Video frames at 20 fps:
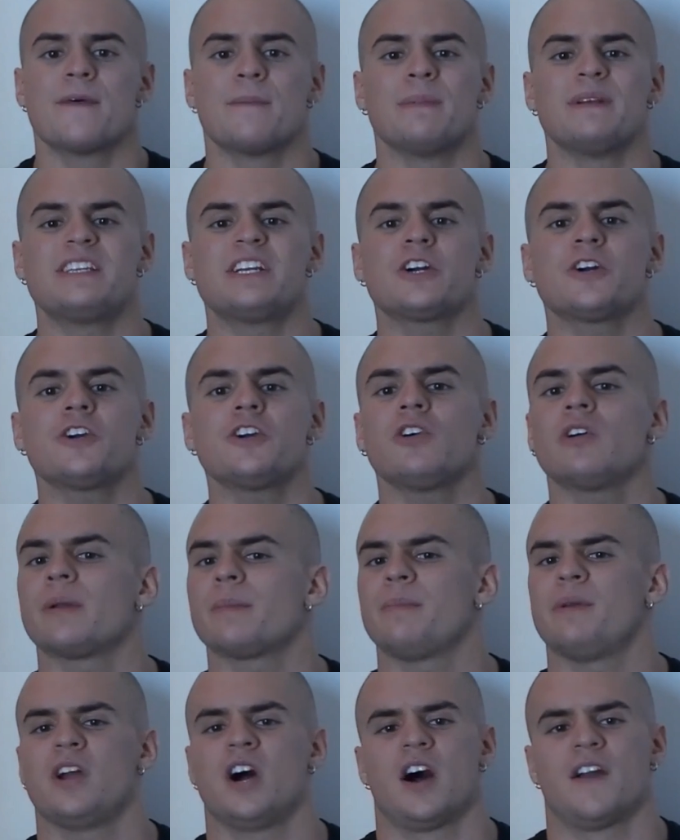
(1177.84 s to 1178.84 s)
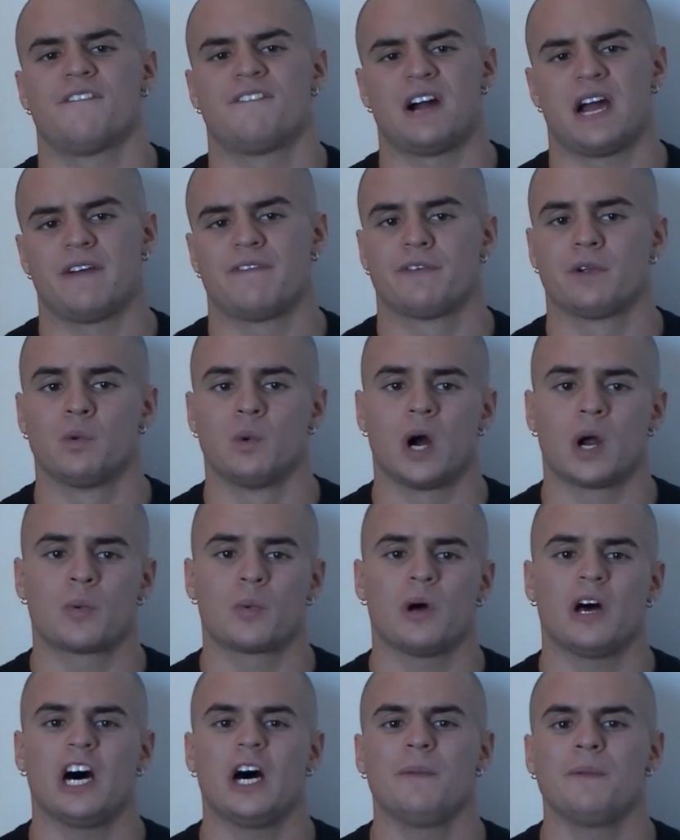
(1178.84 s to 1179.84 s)
The material in Beyond
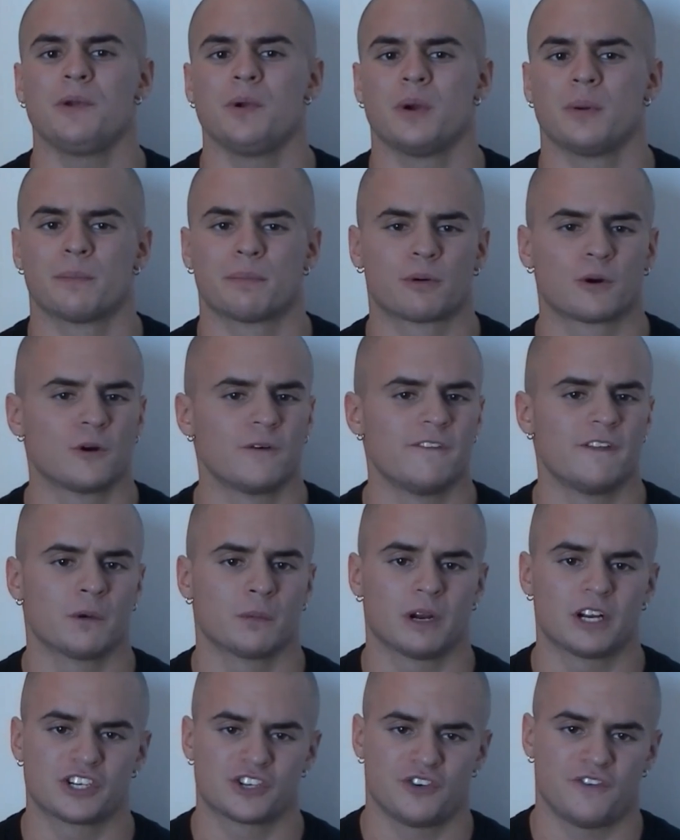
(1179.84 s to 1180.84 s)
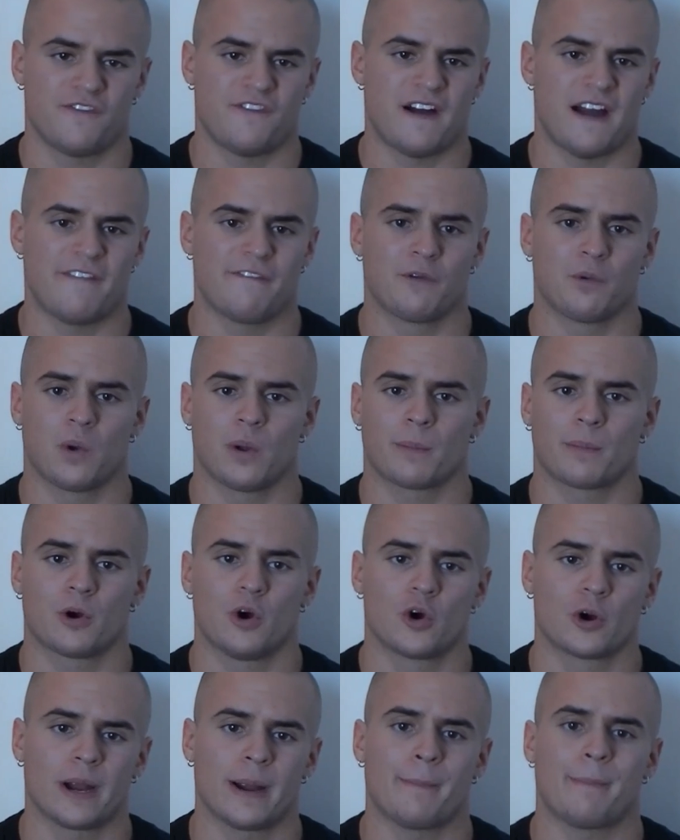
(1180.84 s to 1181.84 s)
531 will help you improve the original 531
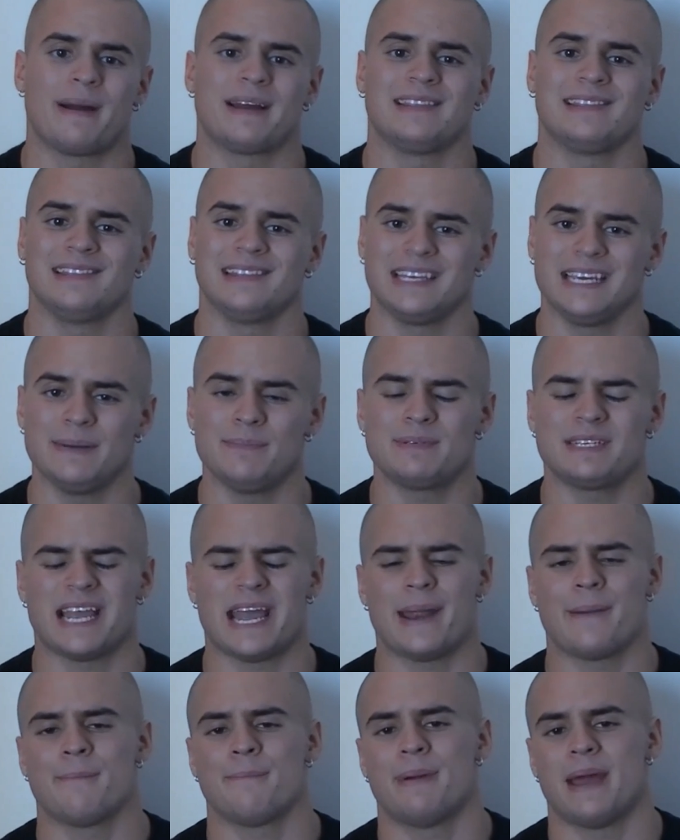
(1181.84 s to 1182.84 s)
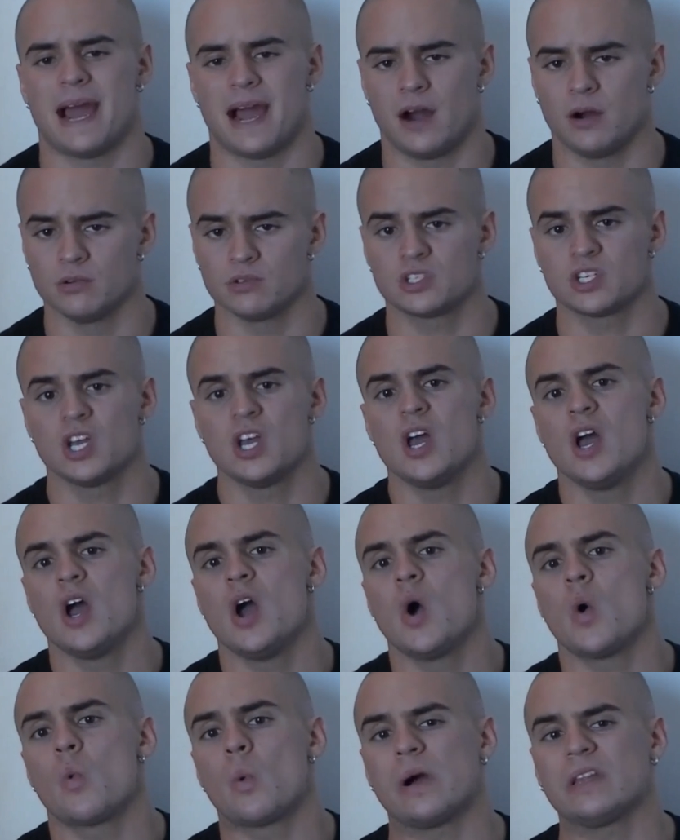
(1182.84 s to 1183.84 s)
program by leaps and bounds.
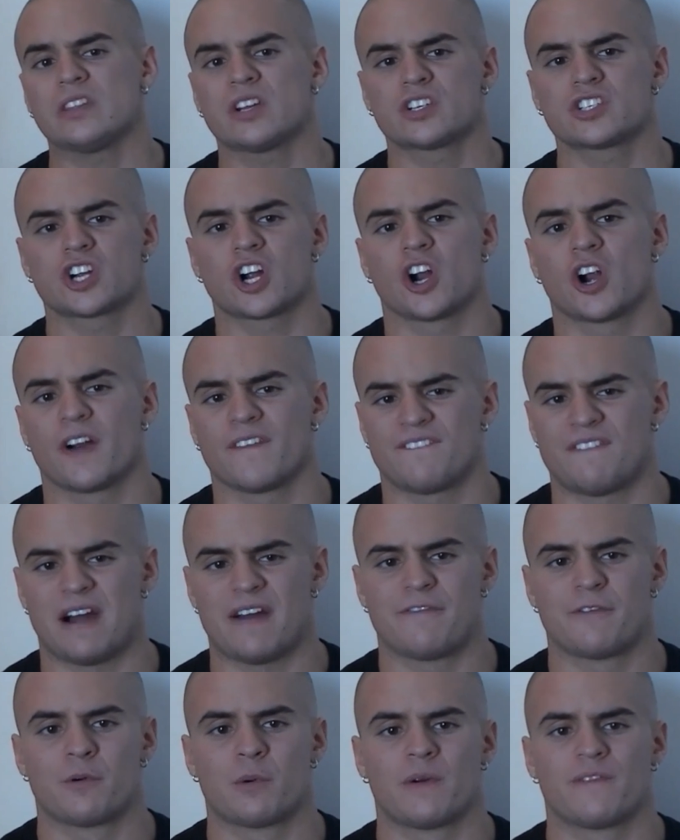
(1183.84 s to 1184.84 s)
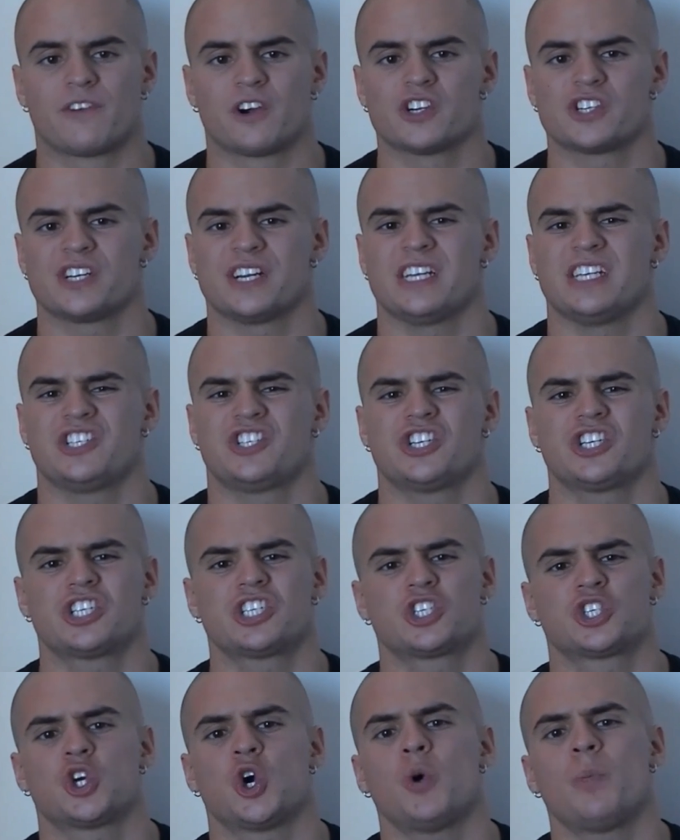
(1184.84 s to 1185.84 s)
Wendler's current 531 version is
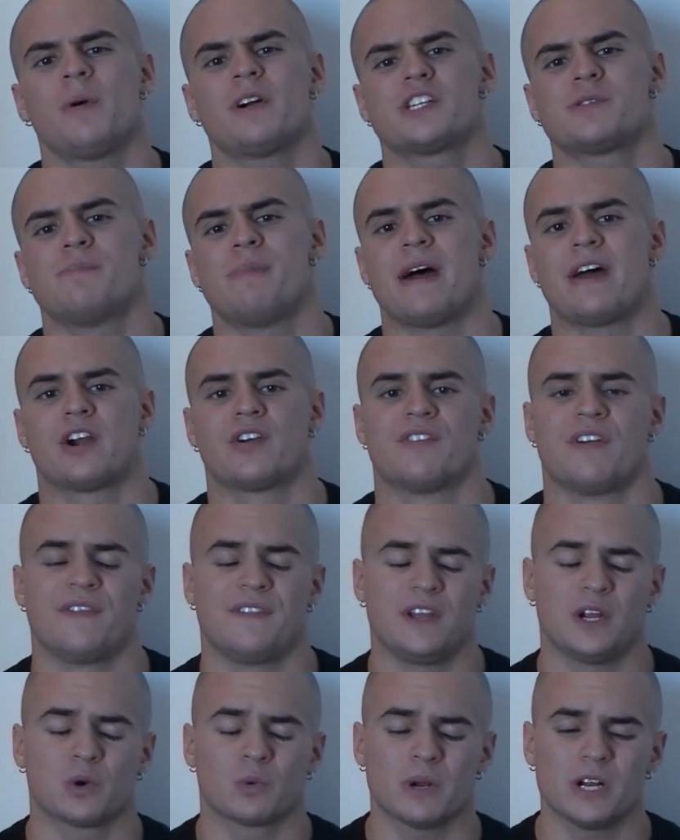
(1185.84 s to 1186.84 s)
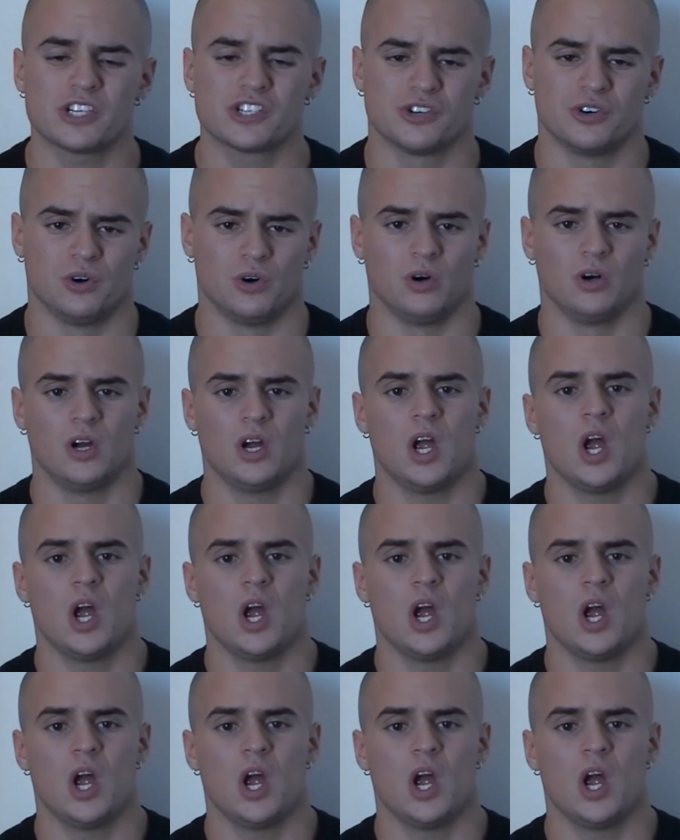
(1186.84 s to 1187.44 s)
just so much better than the original.